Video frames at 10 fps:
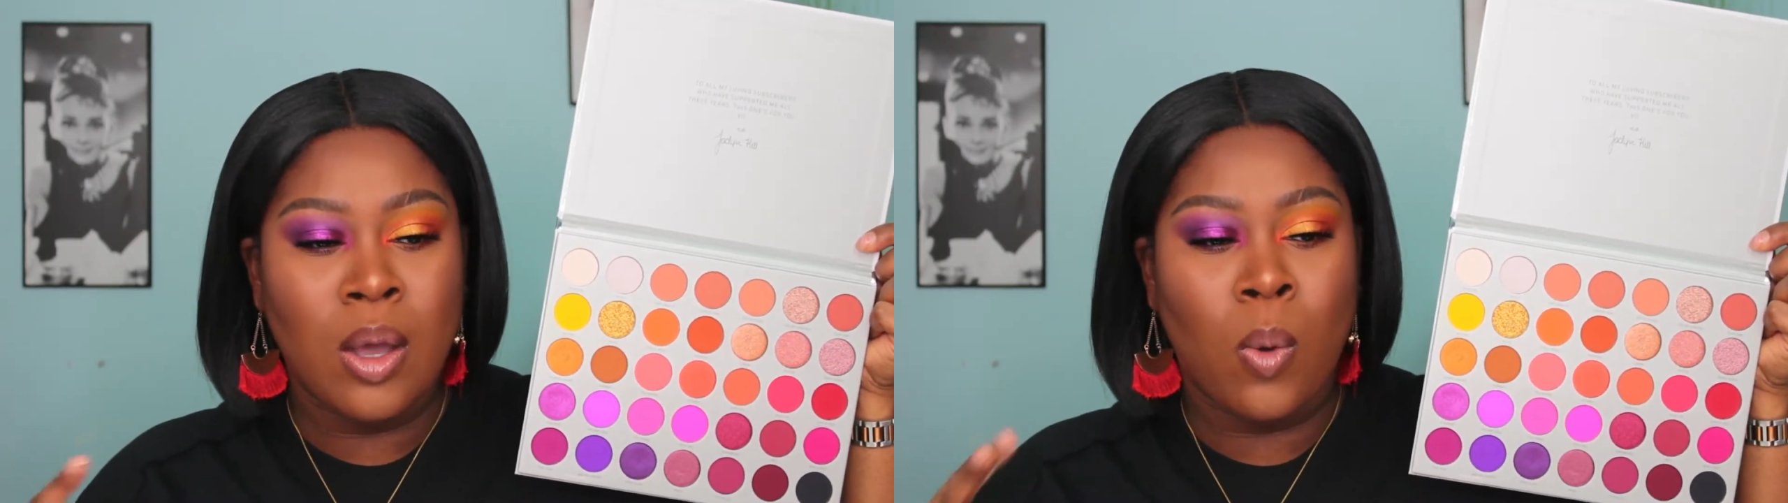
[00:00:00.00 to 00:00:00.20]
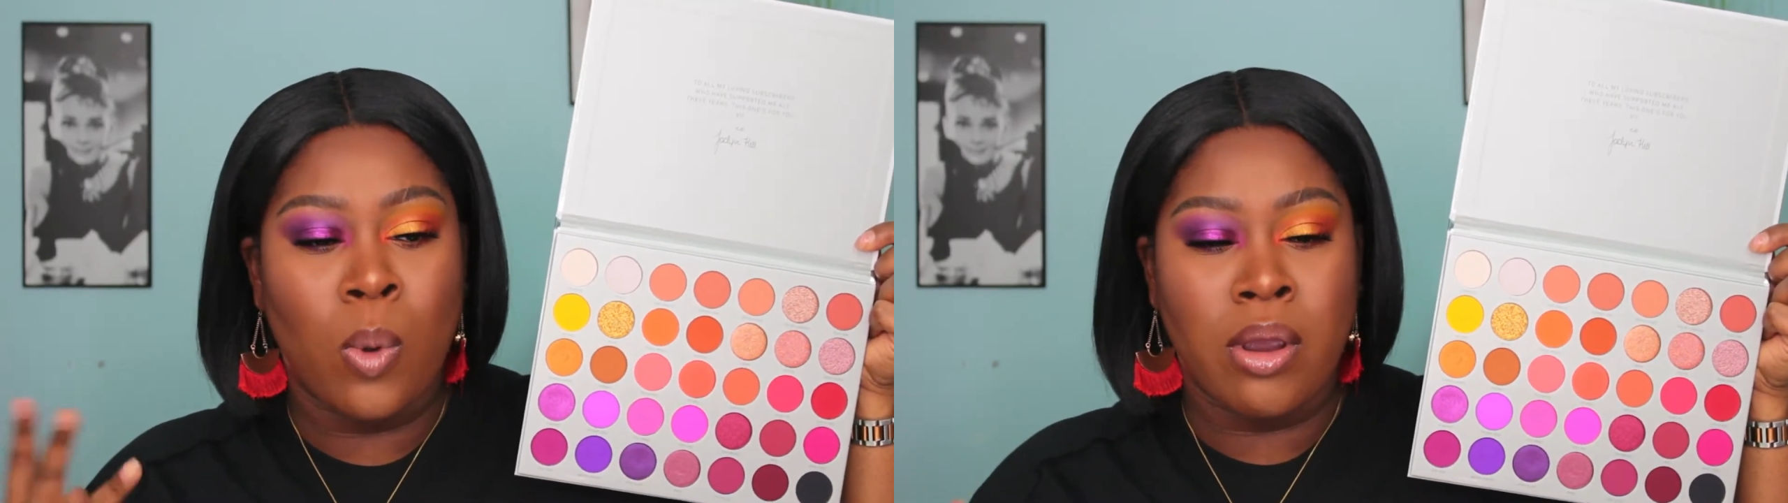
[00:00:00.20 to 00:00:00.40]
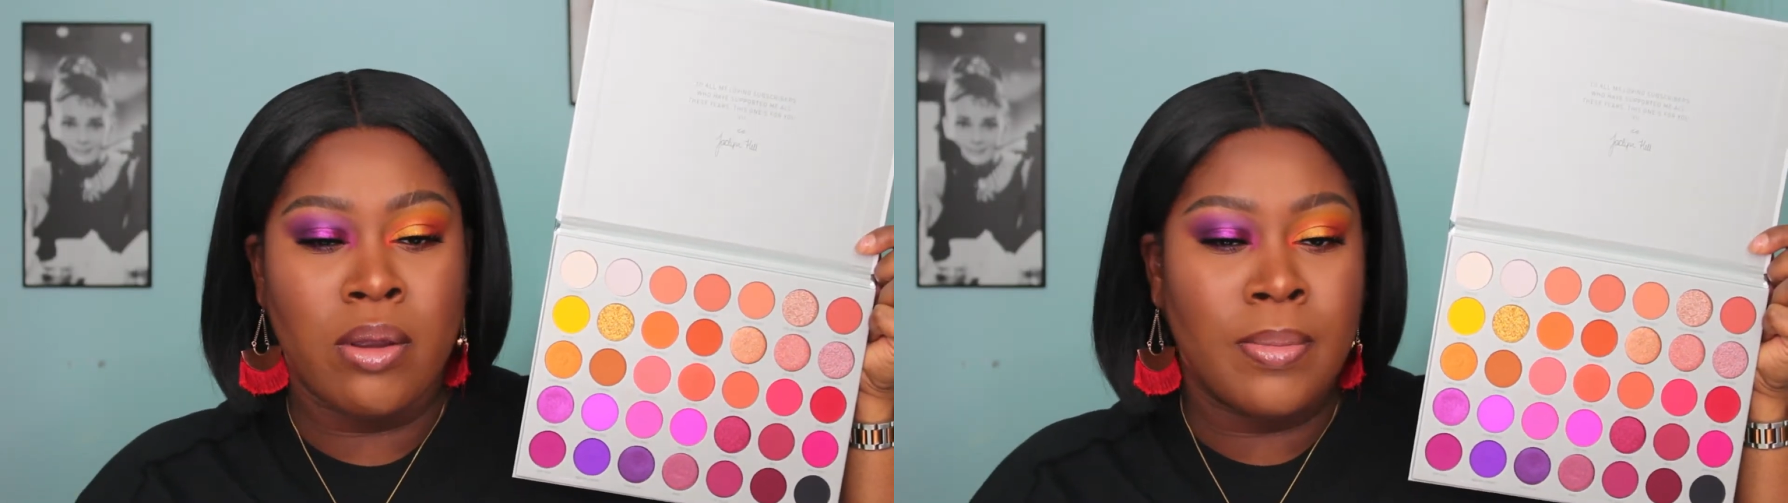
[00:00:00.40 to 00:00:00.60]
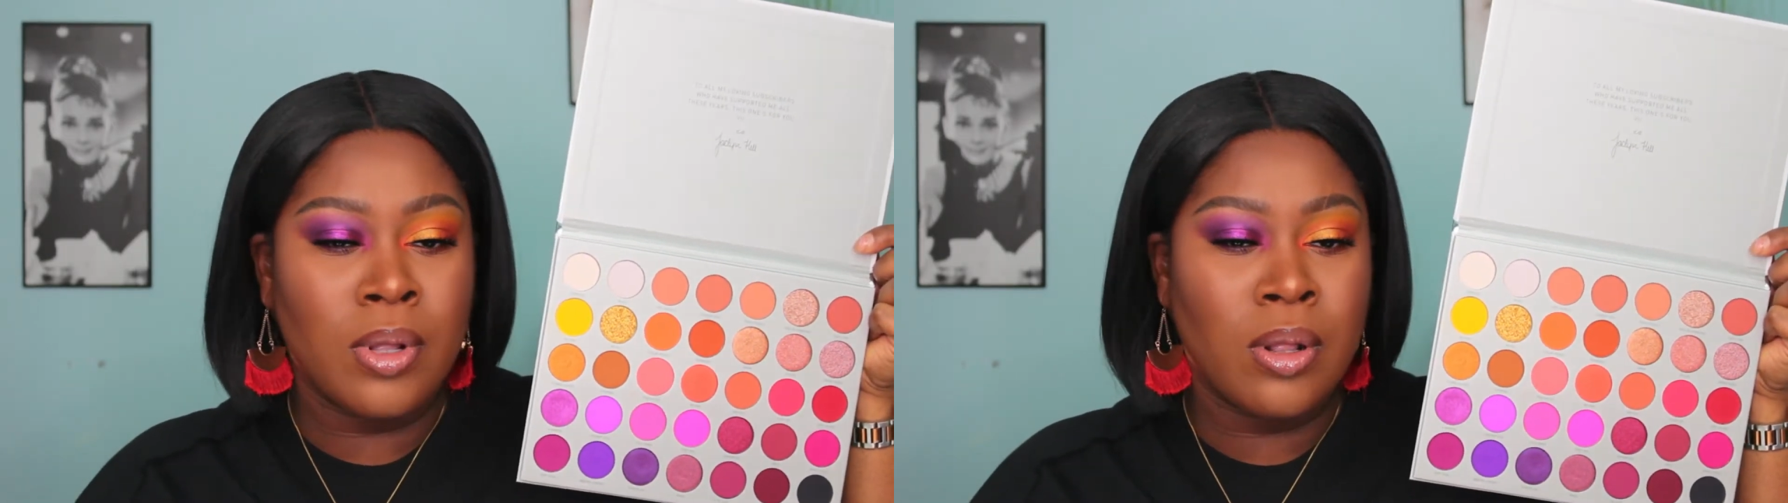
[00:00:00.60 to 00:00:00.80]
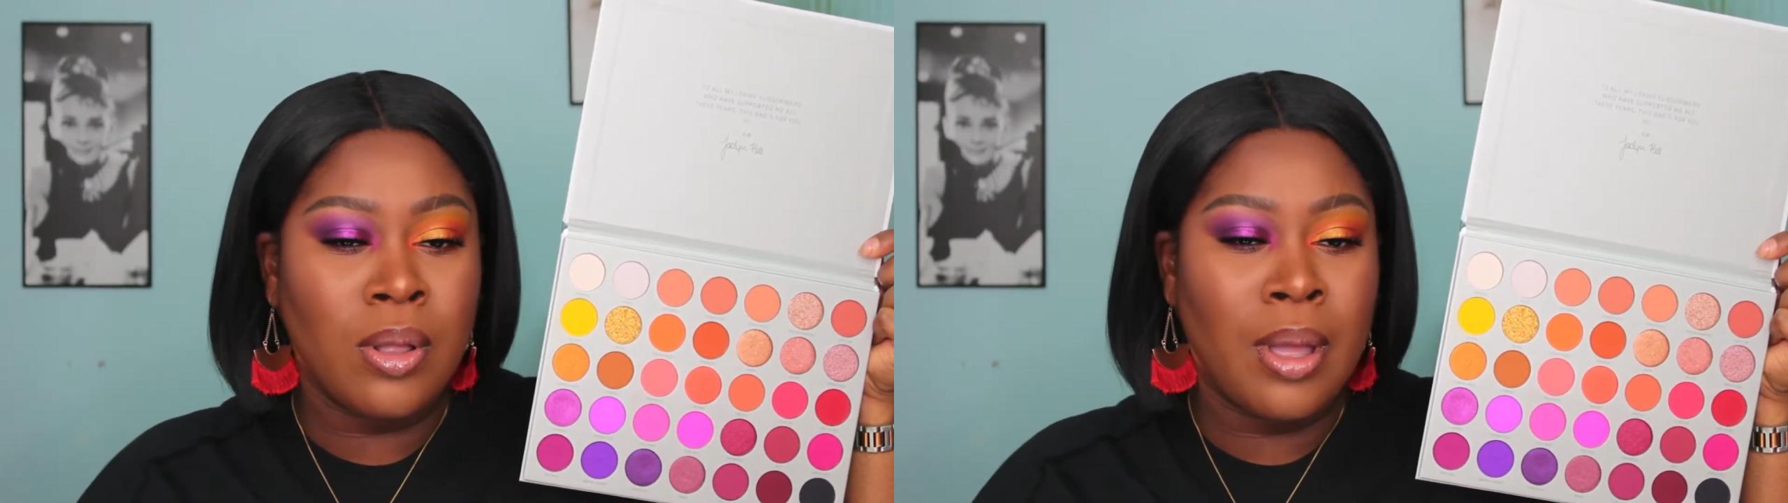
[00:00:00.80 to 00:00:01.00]

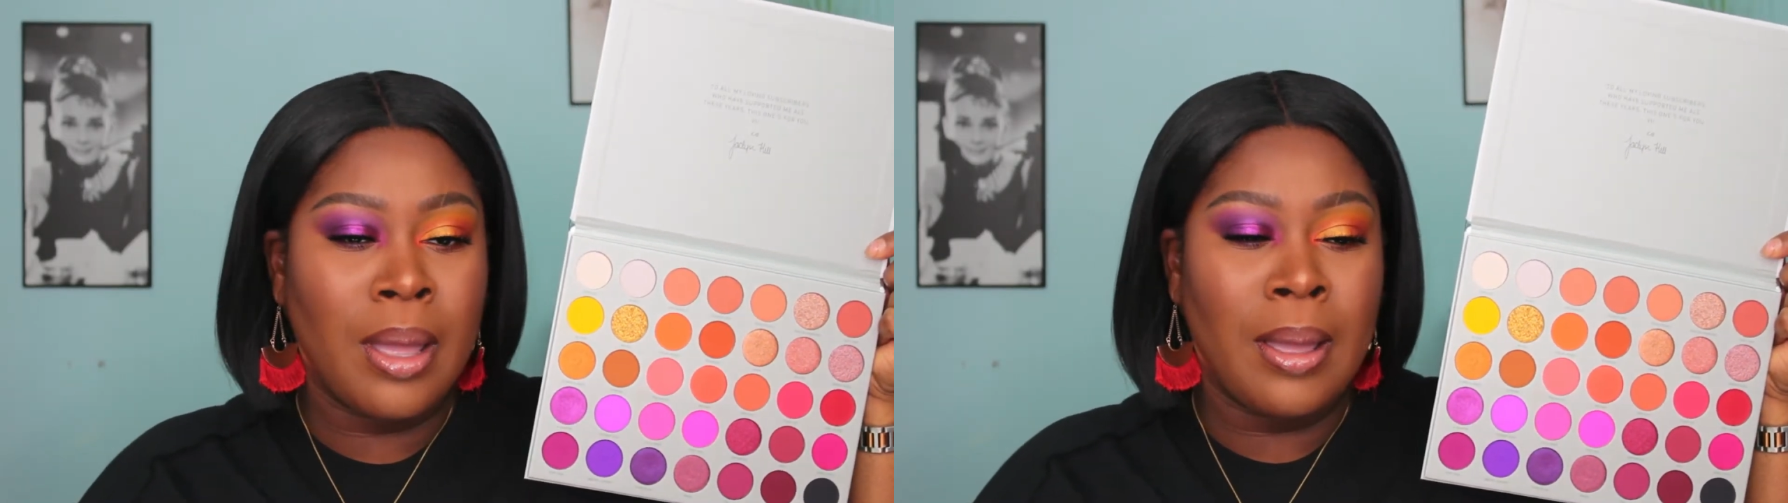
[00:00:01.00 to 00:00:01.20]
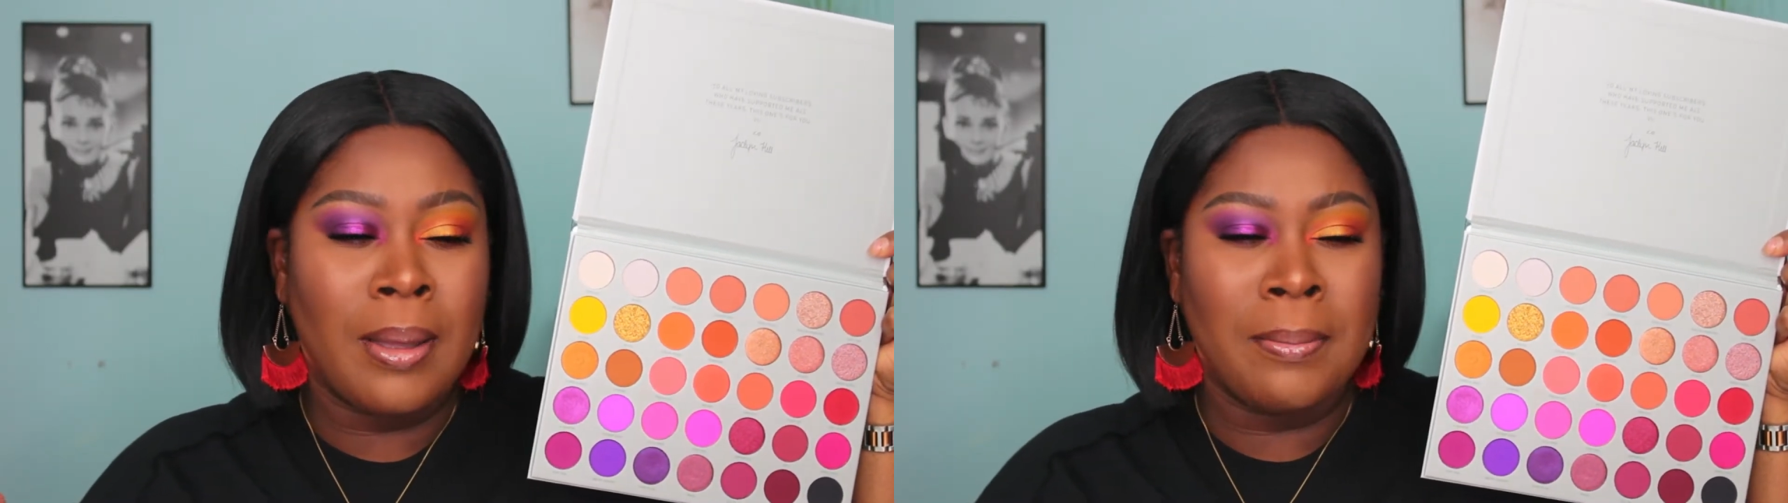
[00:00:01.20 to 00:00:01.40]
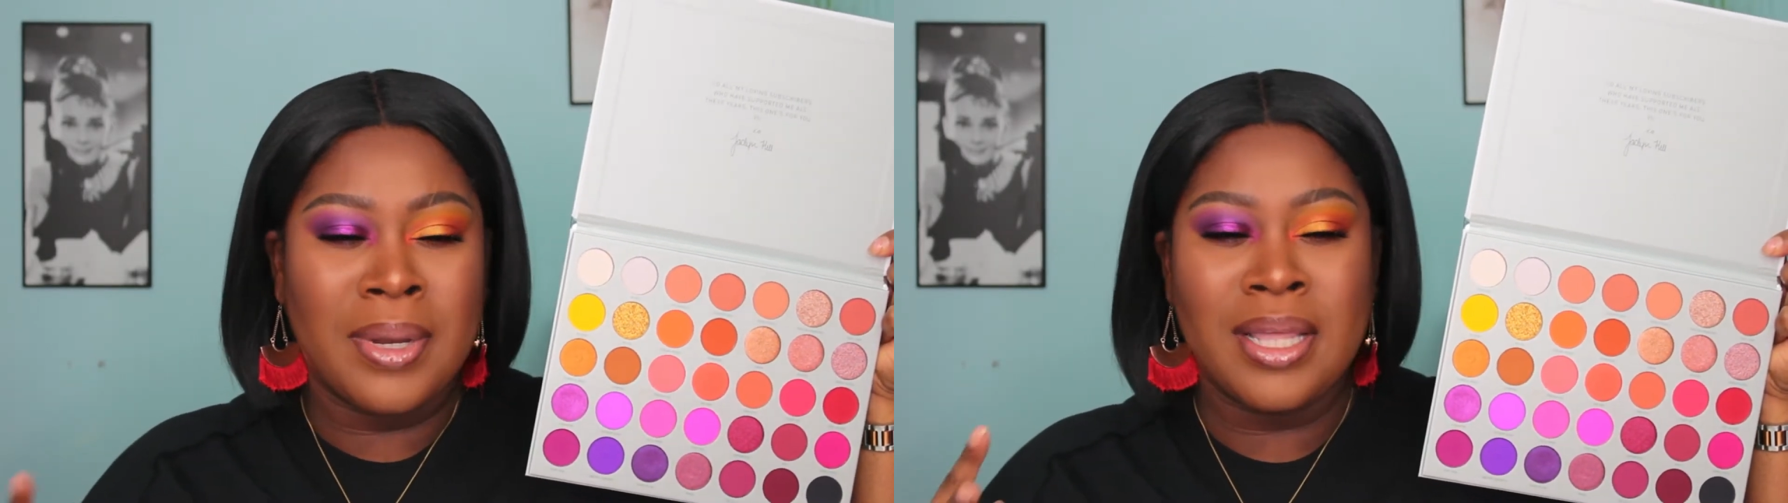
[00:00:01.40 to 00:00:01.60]
wearable, but